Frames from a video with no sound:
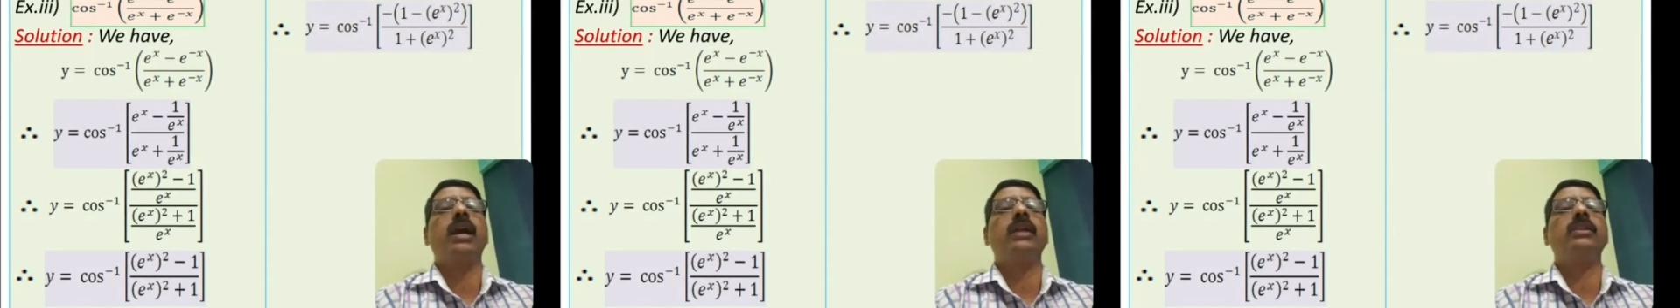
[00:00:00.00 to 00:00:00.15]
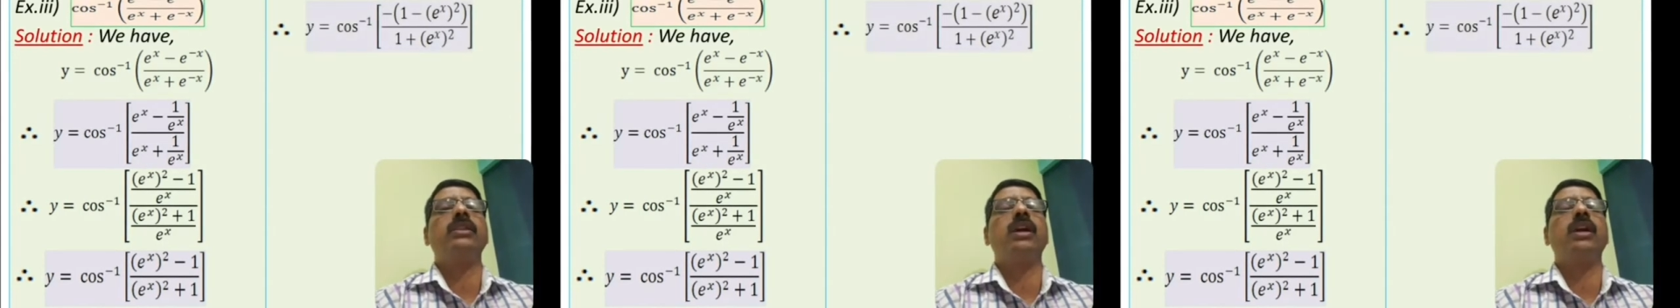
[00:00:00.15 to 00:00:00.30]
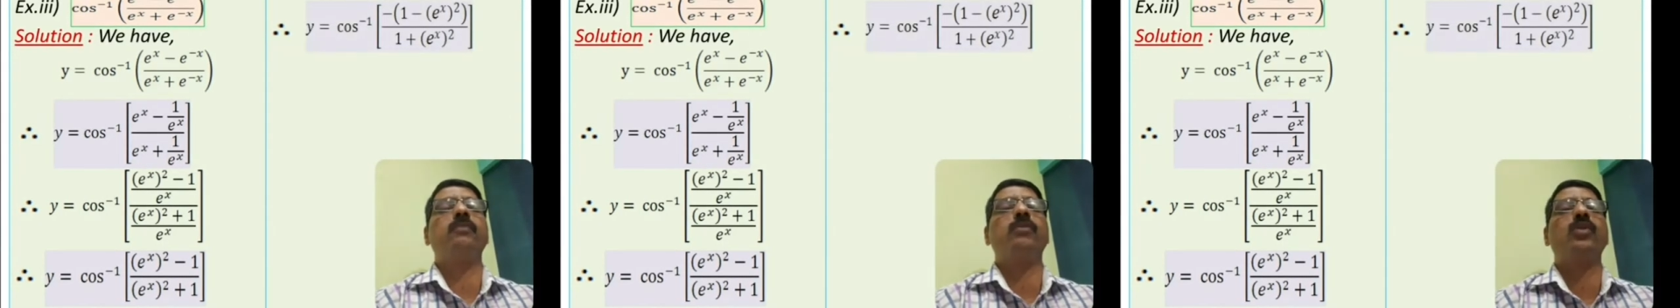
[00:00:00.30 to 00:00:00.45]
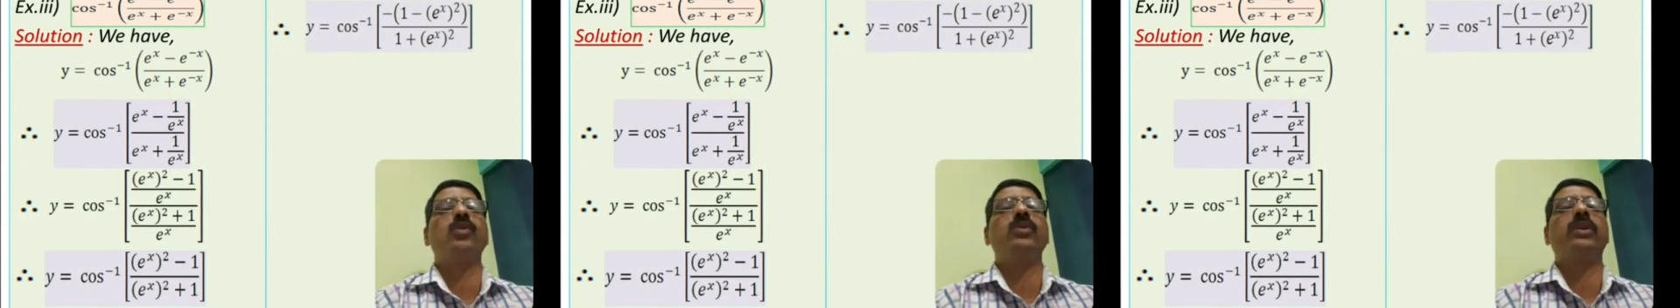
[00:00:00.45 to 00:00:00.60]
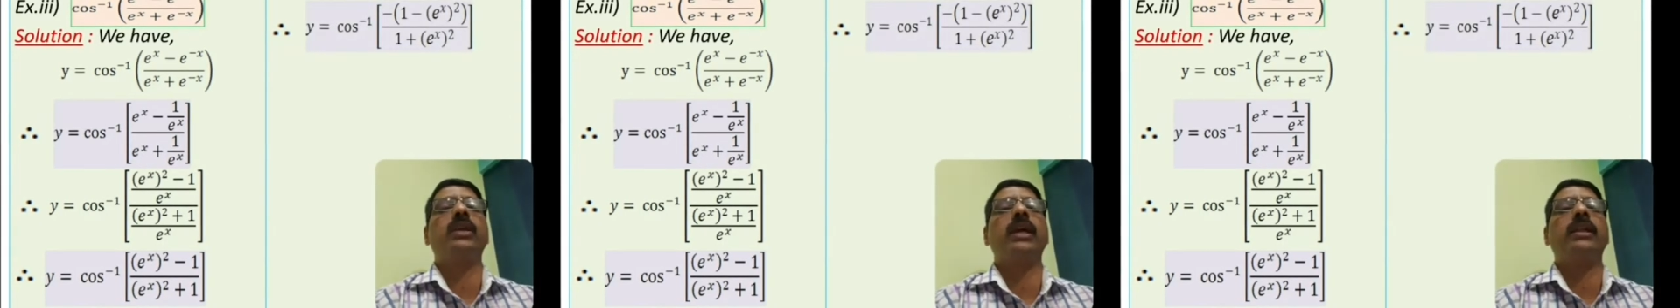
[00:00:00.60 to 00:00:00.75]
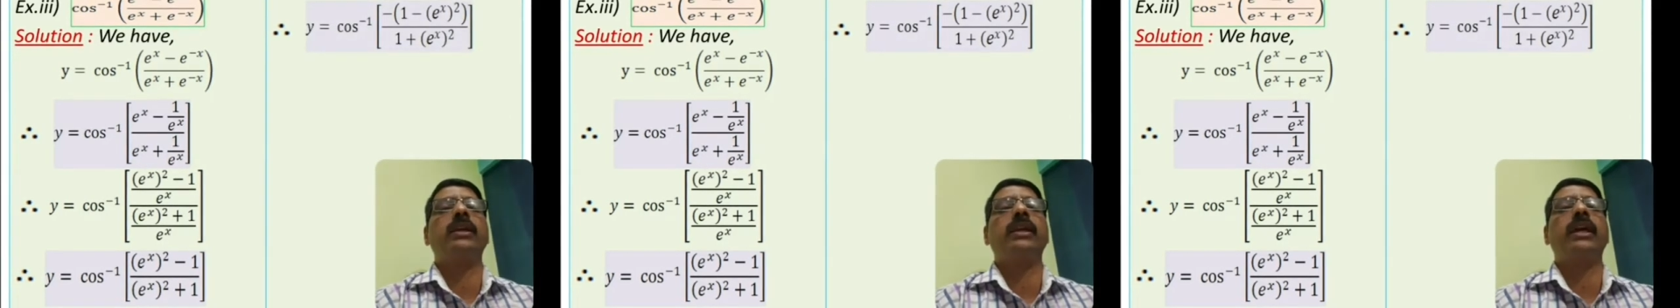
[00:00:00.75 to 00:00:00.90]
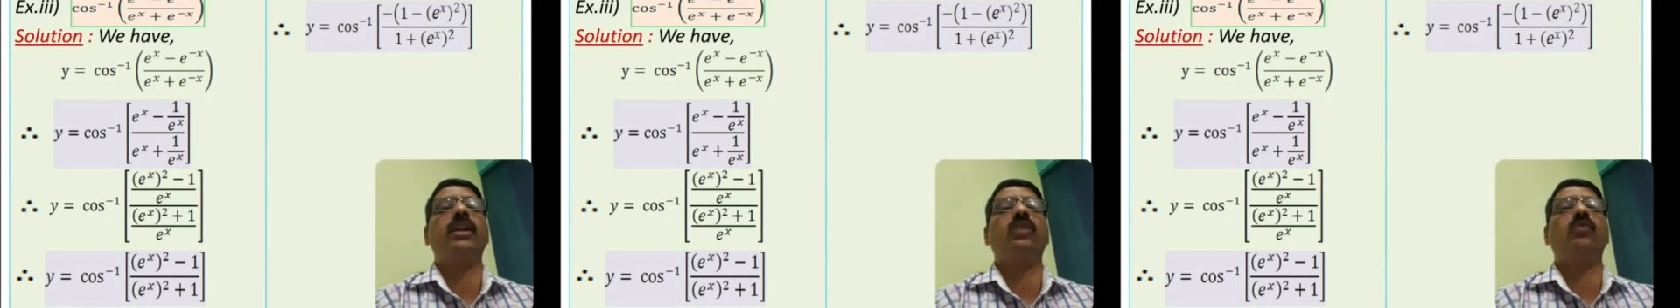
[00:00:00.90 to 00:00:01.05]
and therefore we
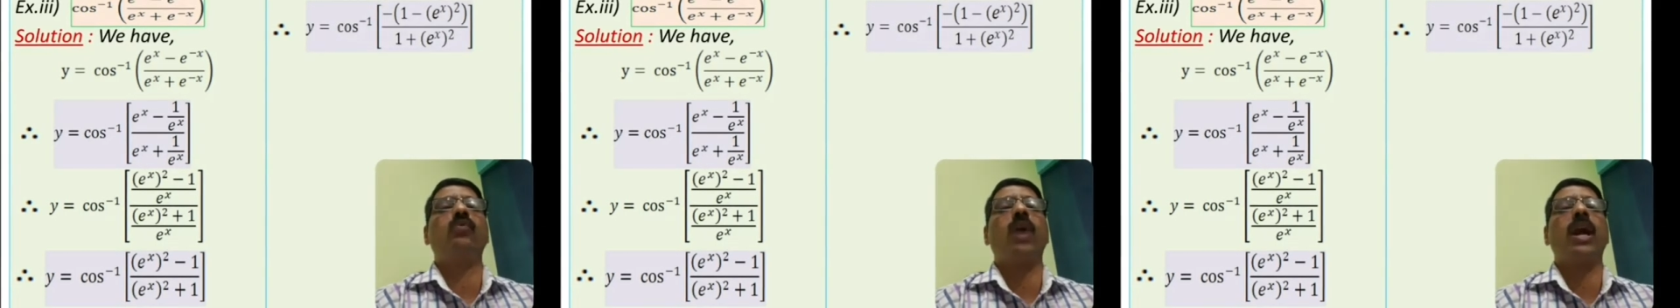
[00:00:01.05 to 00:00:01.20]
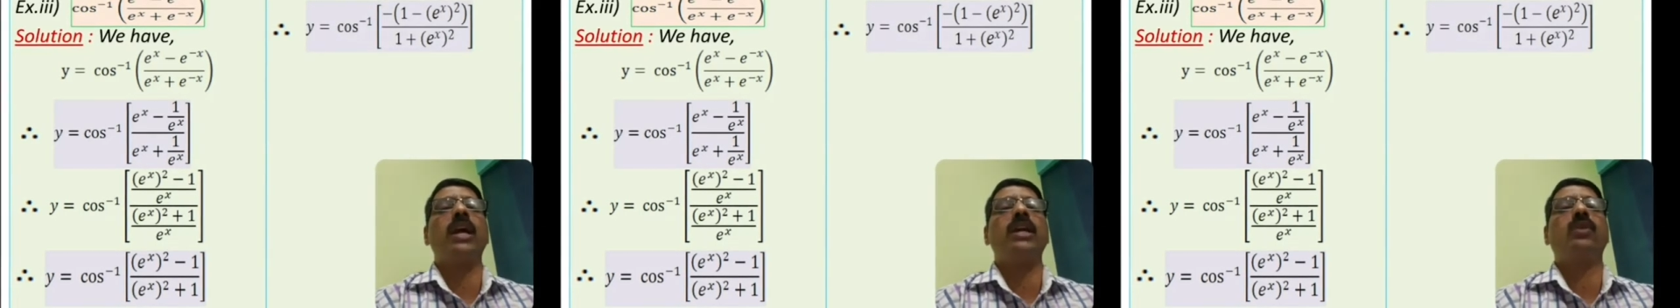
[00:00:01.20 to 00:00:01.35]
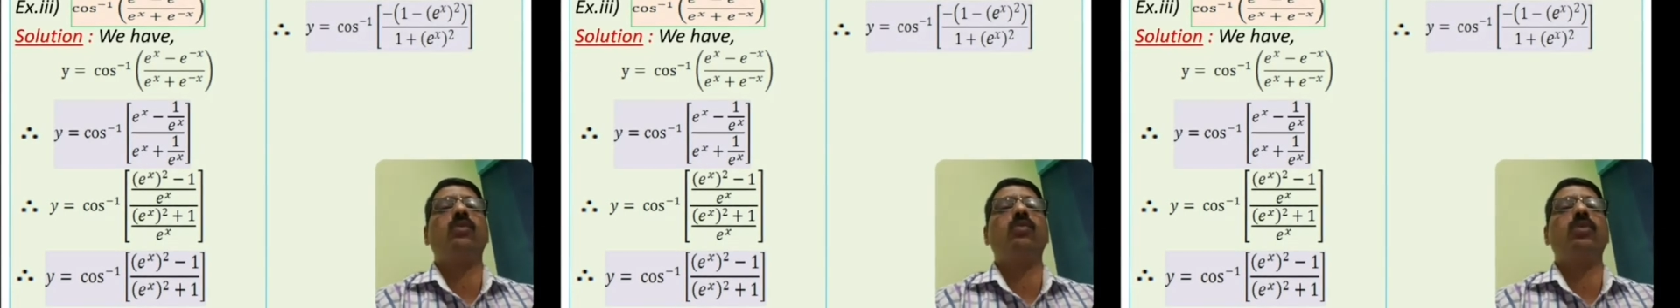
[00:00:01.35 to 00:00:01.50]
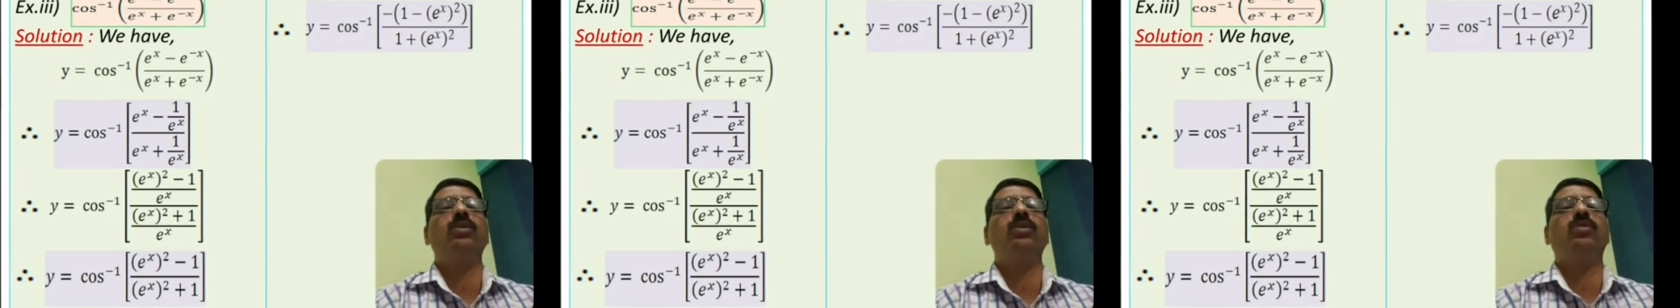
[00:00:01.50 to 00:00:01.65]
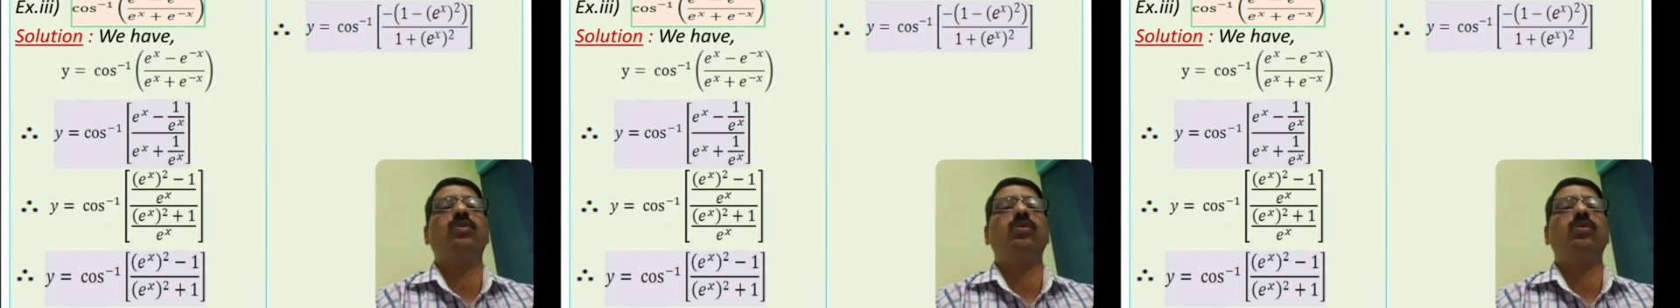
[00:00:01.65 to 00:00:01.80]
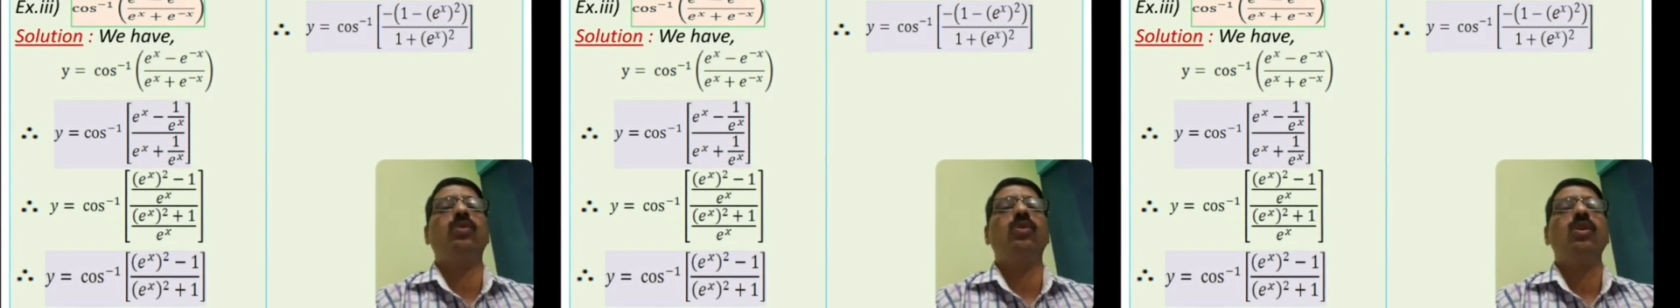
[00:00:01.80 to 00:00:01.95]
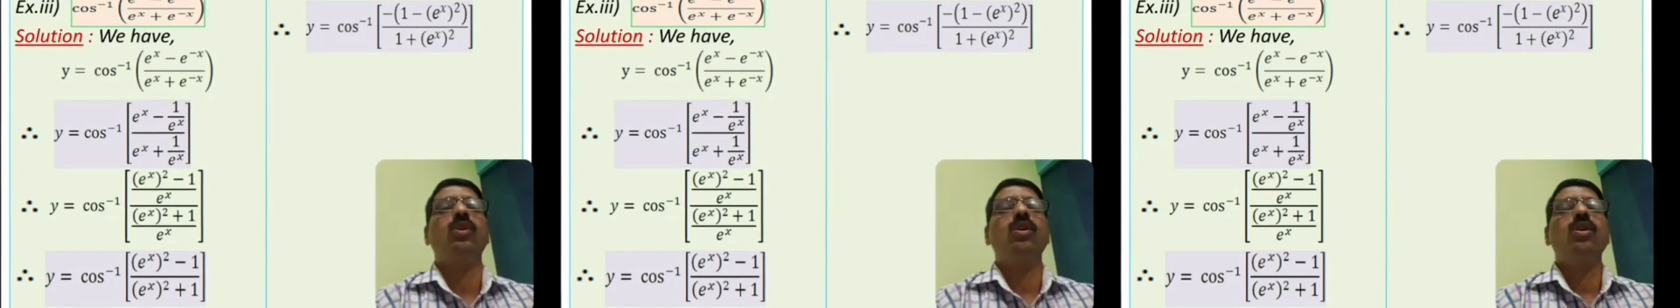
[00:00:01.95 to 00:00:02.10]
can get y equal
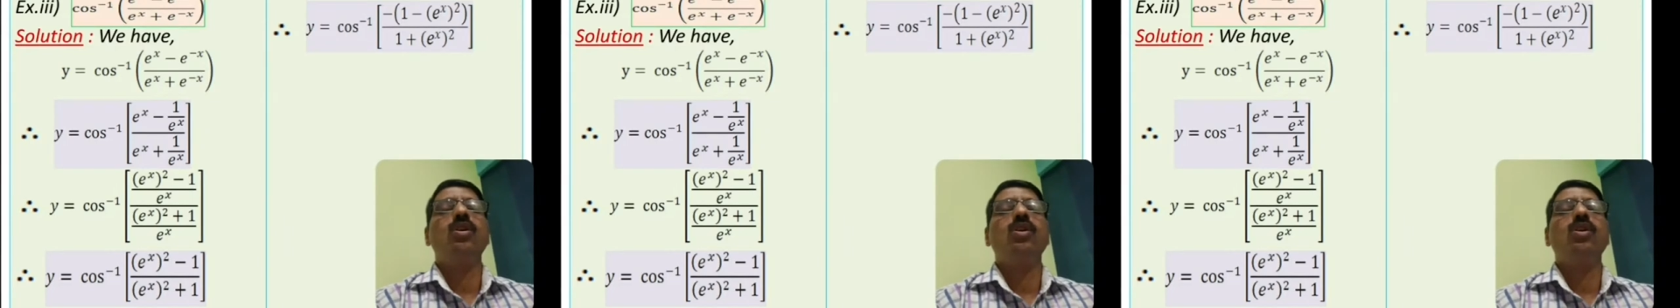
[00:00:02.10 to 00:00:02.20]
to